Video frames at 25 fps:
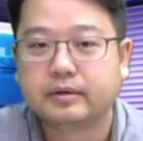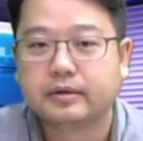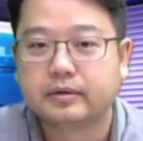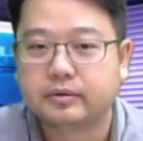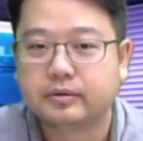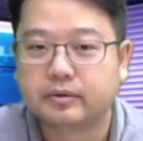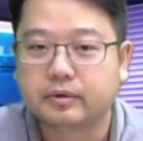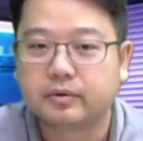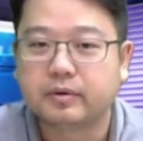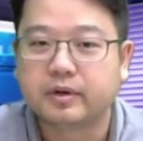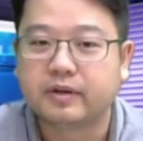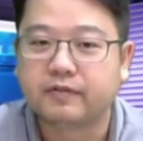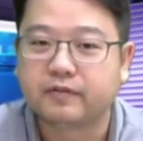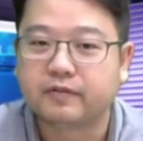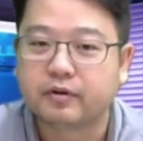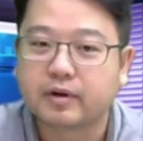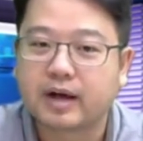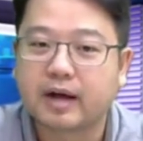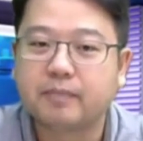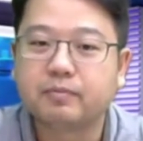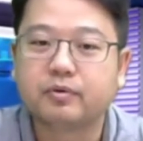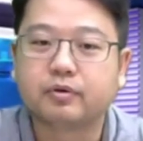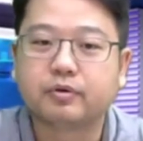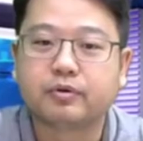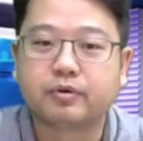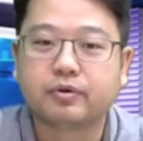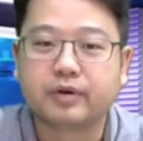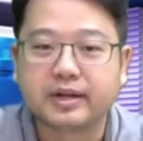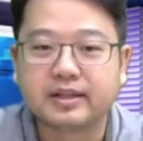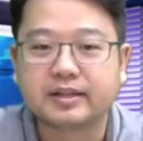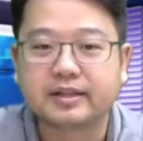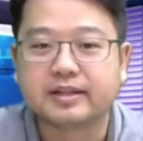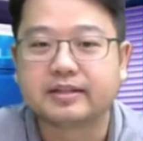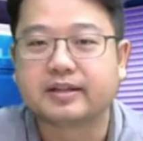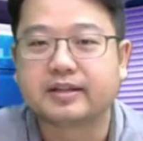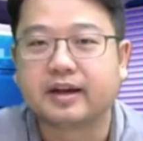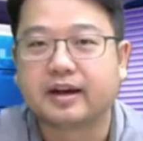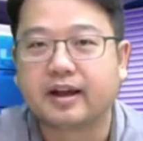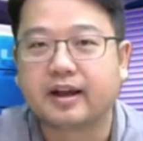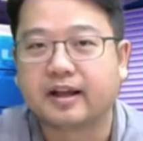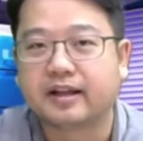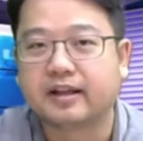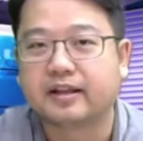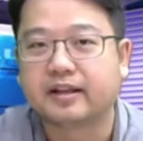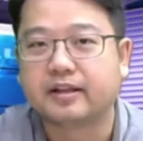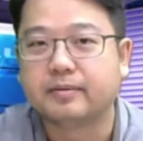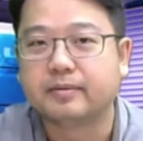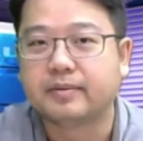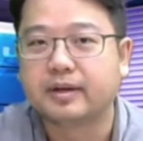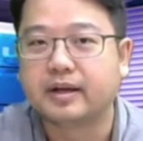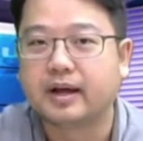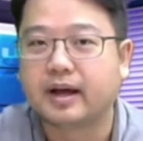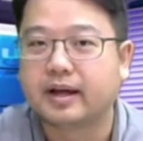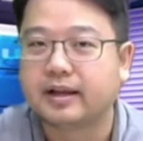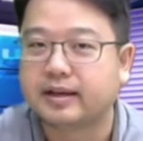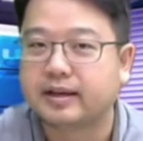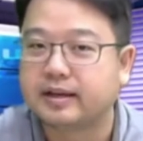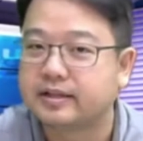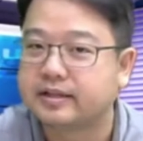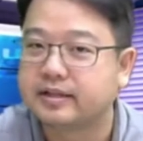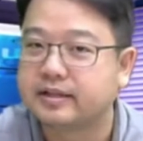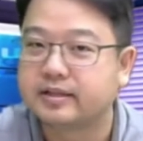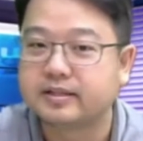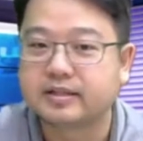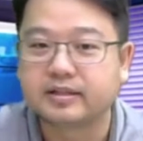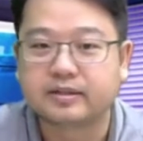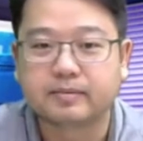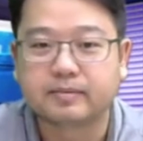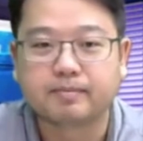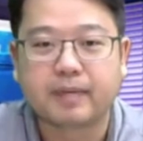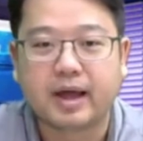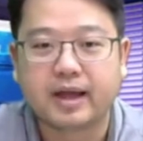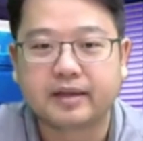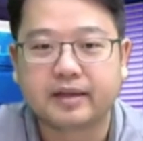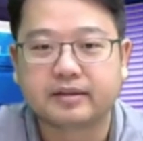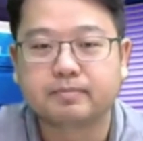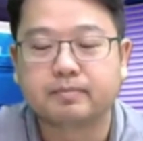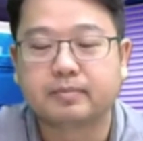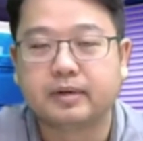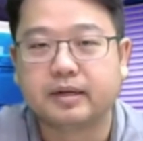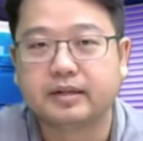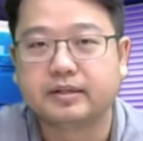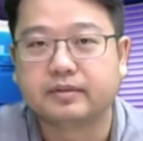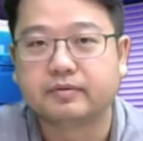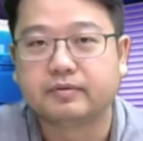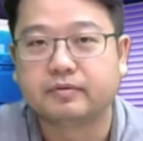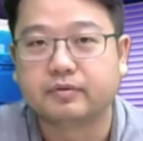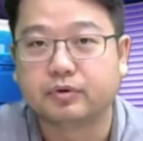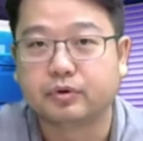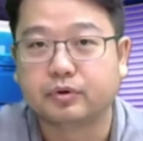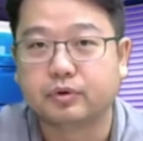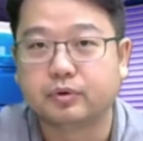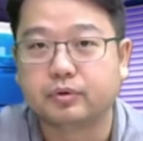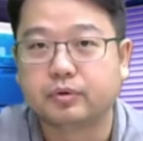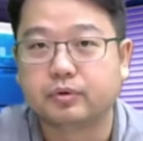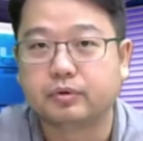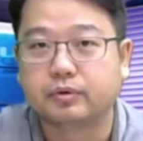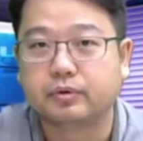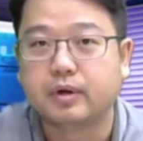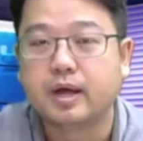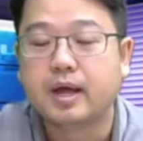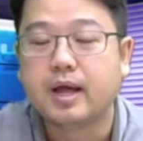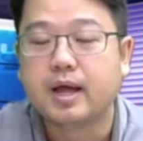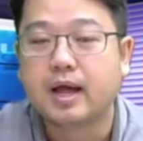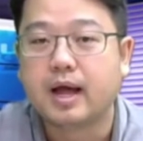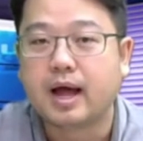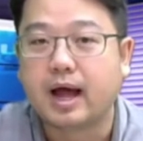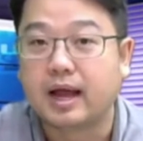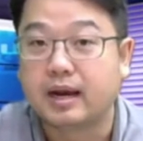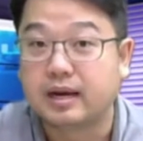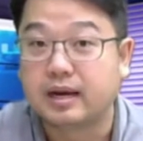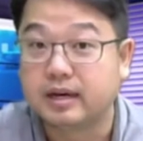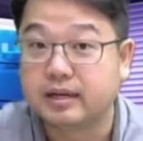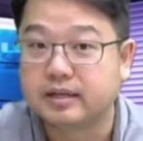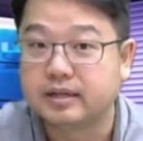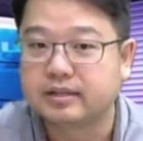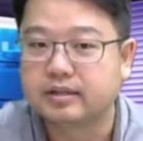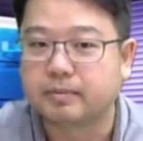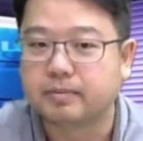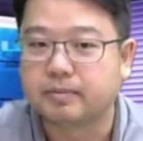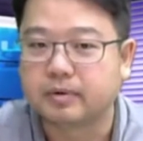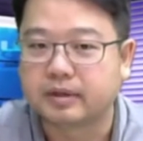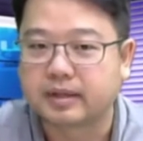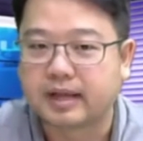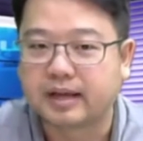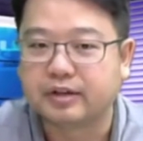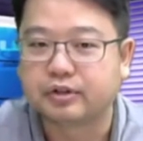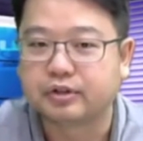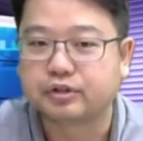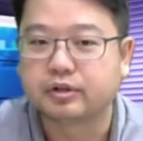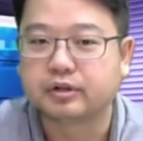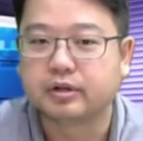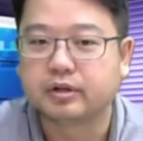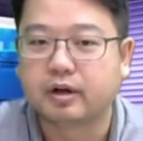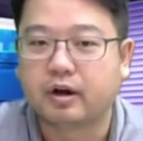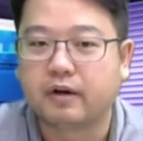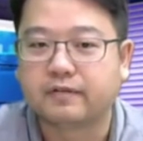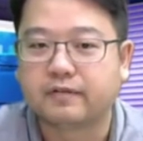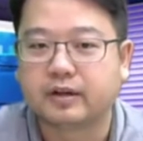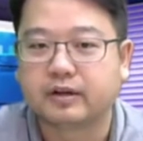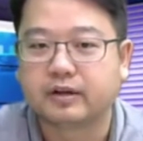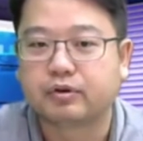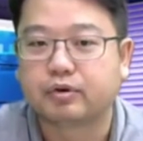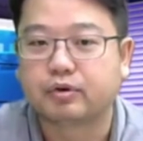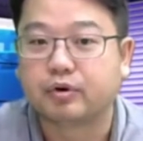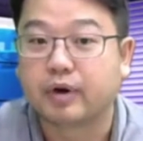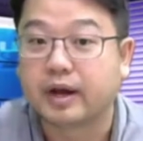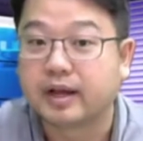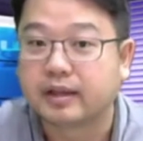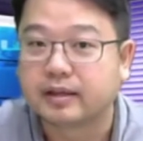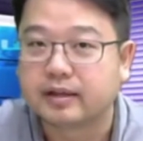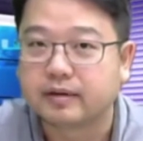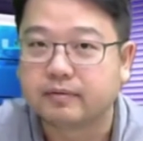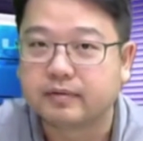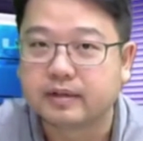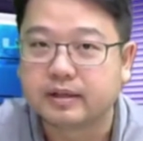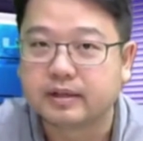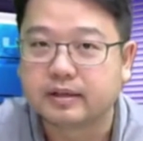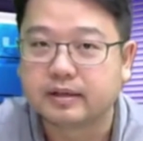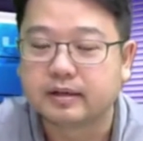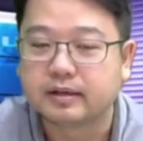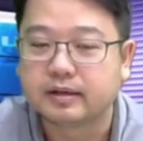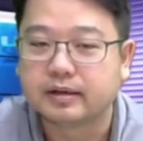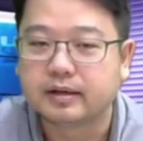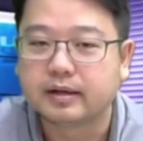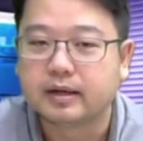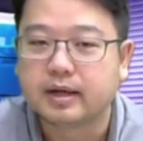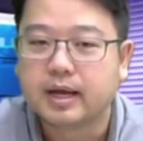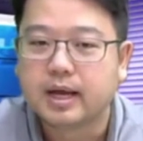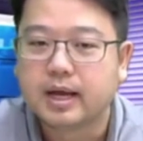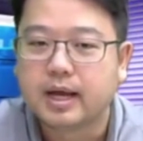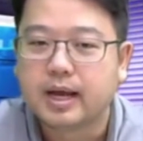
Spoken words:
So if you come to Create Design Academy, I think this is the best place for you to unleash your potential of the creativity